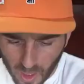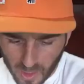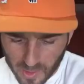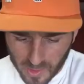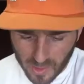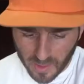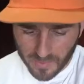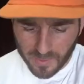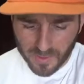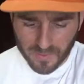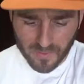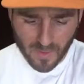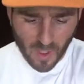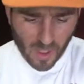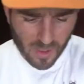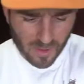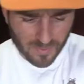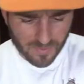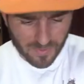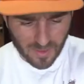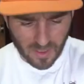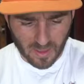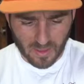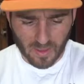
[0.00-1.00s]
Are you coming to
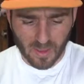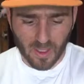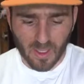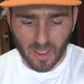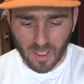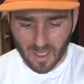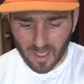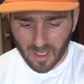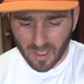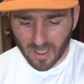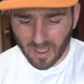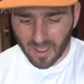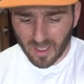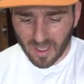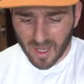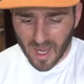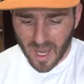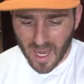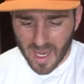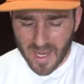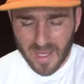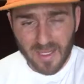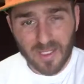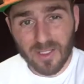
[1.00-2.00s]
Vlogger Fair? Uh,
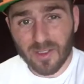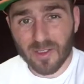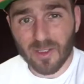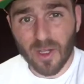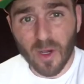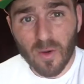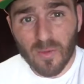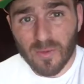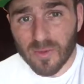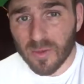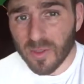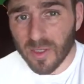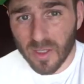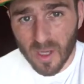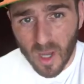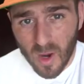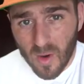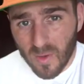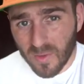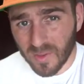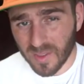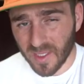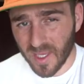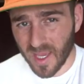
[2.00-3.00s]
I don't
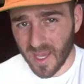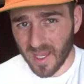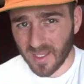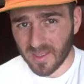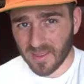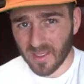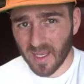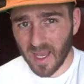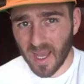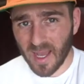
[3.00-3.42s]
know yet.